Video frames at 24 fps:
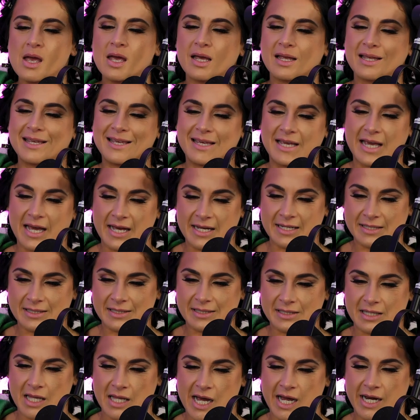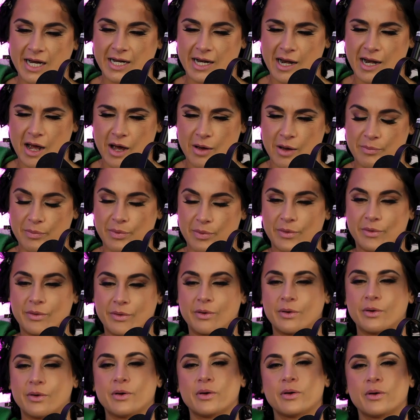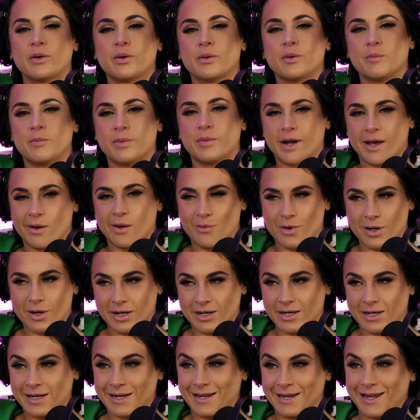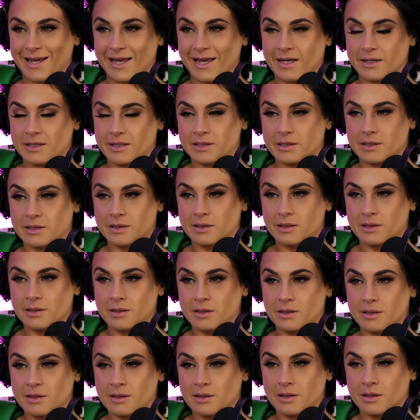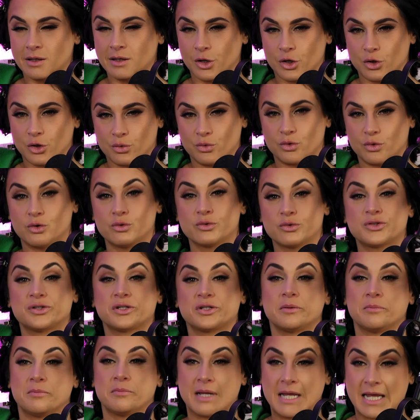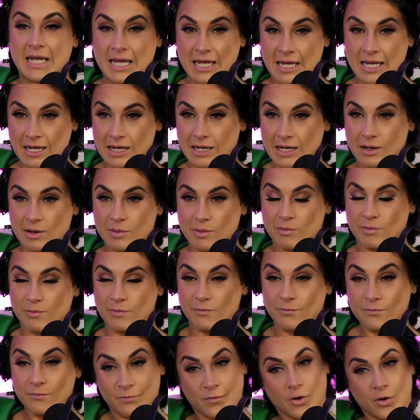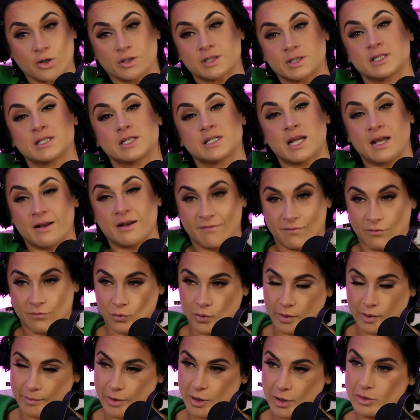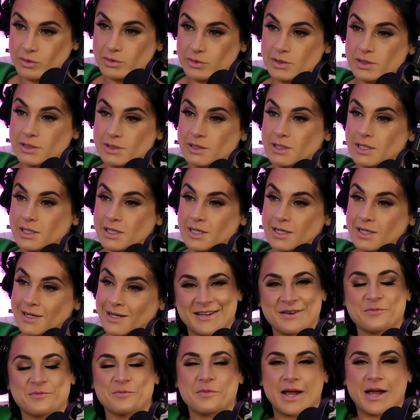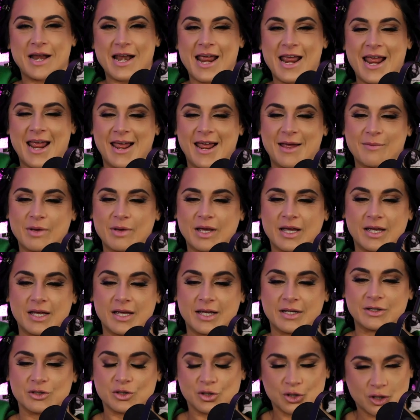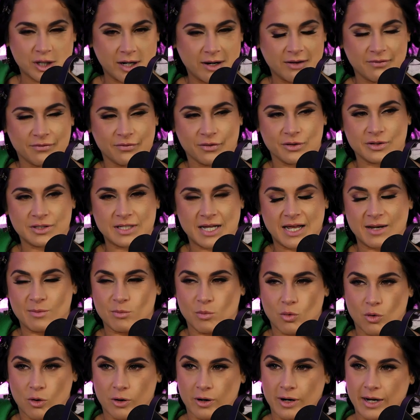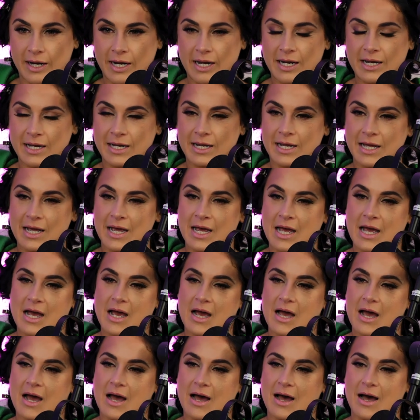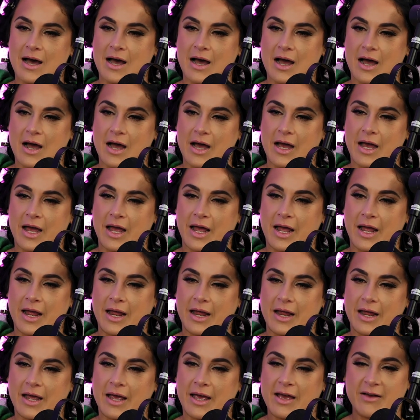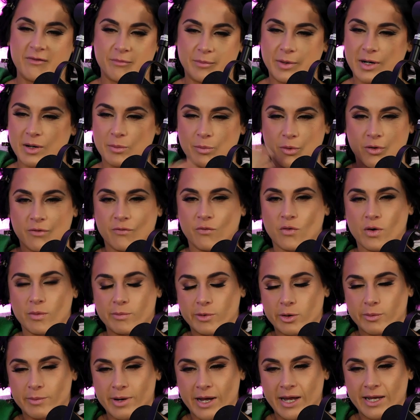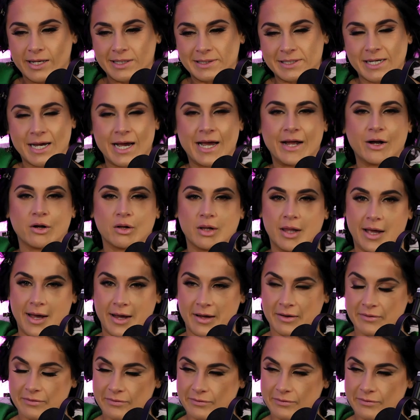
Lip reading: guests lined up, but I wanted to get you used to me first and foremost. My name is Jennifer Tedmore. I have been a performer my entire life.